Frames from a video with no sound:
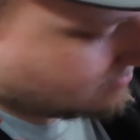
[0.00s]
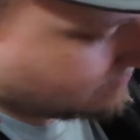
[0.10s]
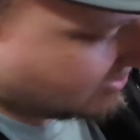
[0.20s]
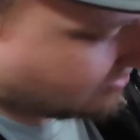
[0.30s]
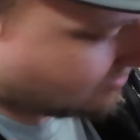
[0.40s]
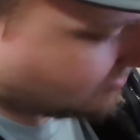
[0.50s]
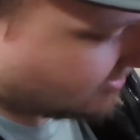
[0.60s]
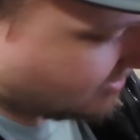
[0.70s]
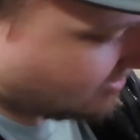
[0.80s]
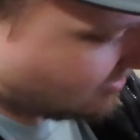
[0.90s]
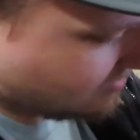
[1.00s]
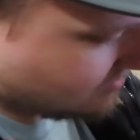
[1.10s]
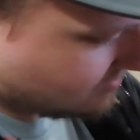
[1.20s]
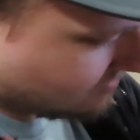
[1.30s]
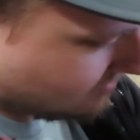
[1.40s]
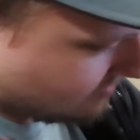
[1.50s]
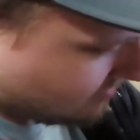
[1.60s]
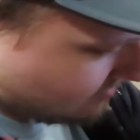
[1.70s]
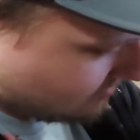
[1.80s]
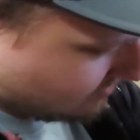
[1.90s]
make sure it's in there.
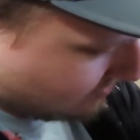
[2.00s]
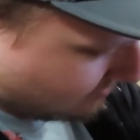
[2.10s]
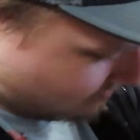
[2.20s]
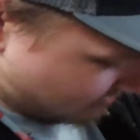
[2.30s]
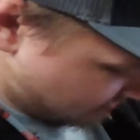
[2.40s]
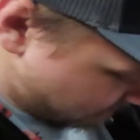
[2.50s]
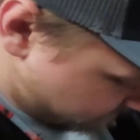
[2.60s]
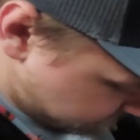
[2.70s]
Alright,